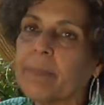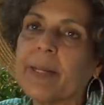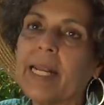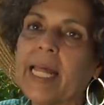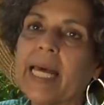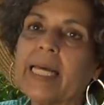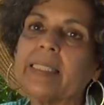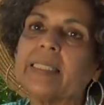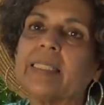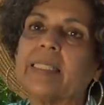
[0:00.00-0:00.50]

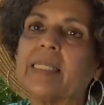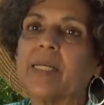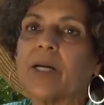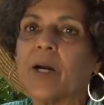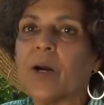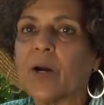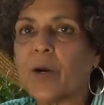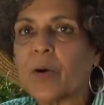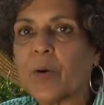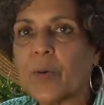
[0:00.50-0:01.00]

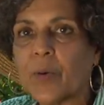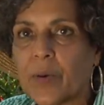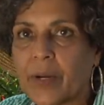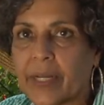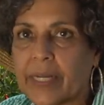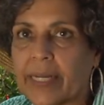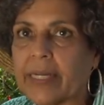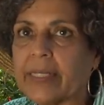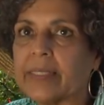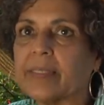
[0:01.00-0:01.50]
planting
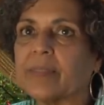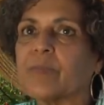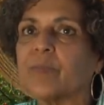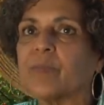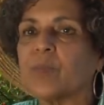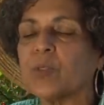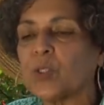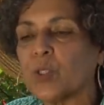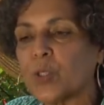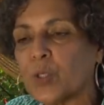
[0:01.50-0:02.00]
according
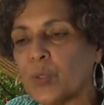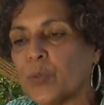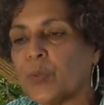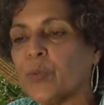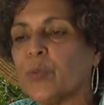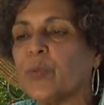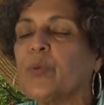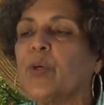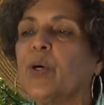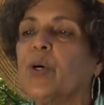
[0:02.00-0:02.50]

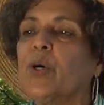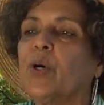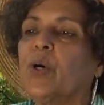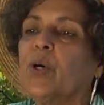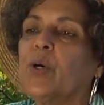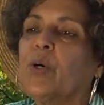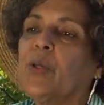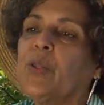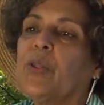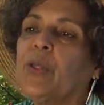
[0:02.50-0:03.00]
to
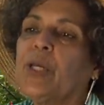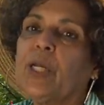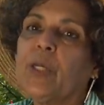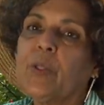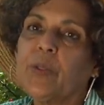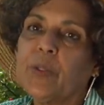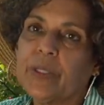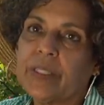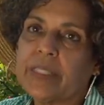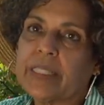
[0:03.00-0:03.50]
the
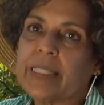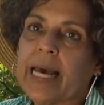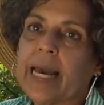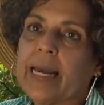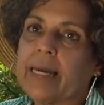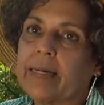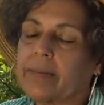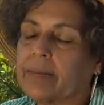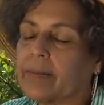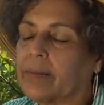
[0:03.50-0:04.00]
lunar
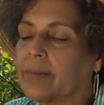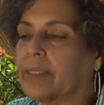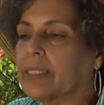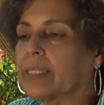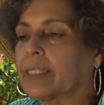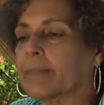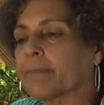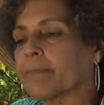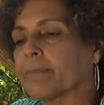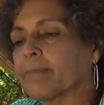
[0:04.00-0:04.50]

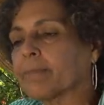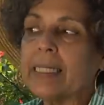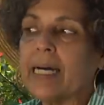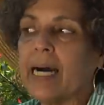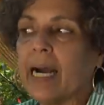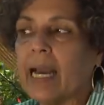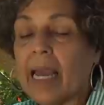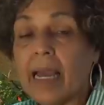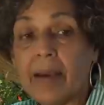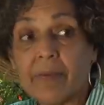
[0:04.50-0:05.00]
cycles.
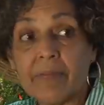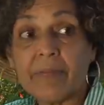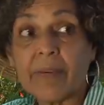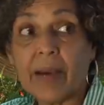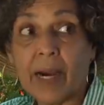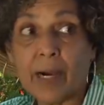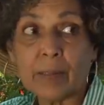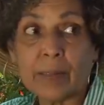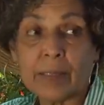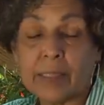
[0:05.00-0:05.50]
I have
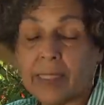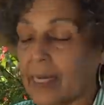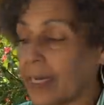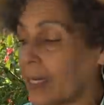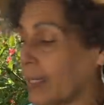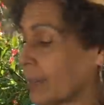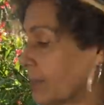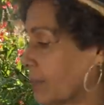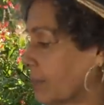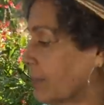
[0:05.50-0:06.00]
found
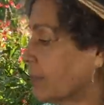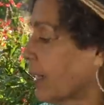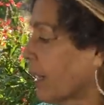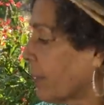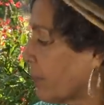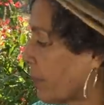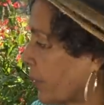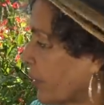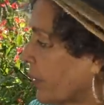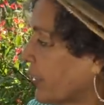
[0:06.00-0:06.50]
that
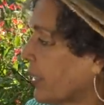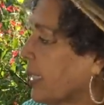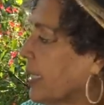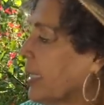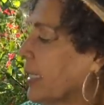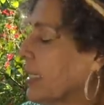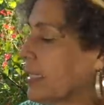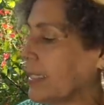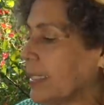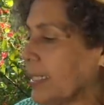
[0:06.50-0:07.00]
by putting
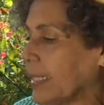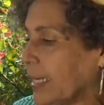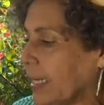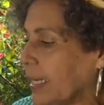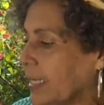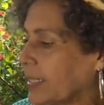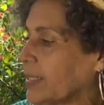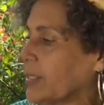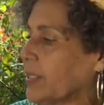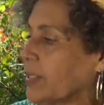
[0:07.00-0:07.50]
it
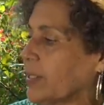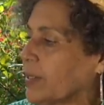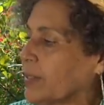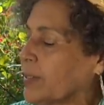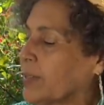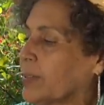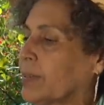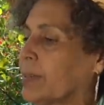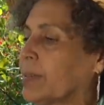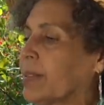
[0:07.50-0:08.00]

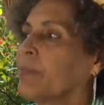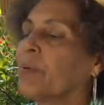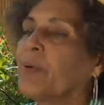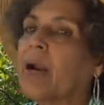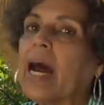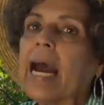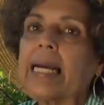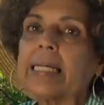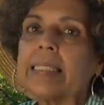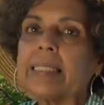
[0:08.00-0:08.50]
into
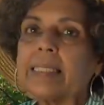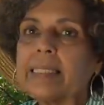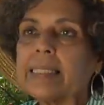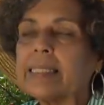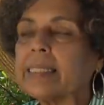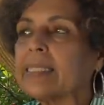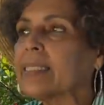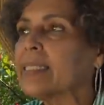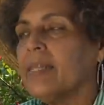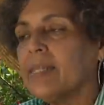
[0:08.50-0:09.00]

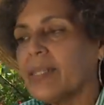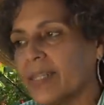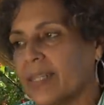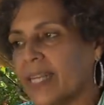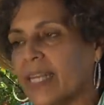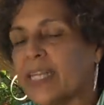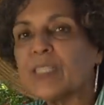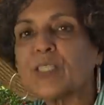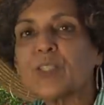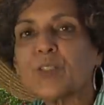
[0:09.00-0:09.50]
practice,
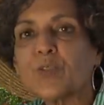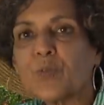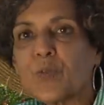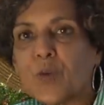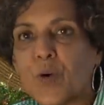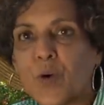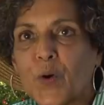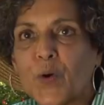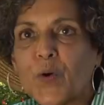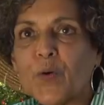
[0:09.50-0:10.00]
things
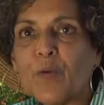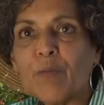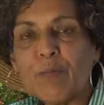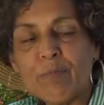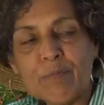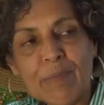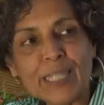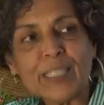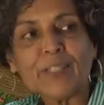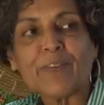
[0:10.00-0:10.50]
grow
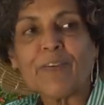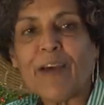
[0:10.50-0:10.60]
much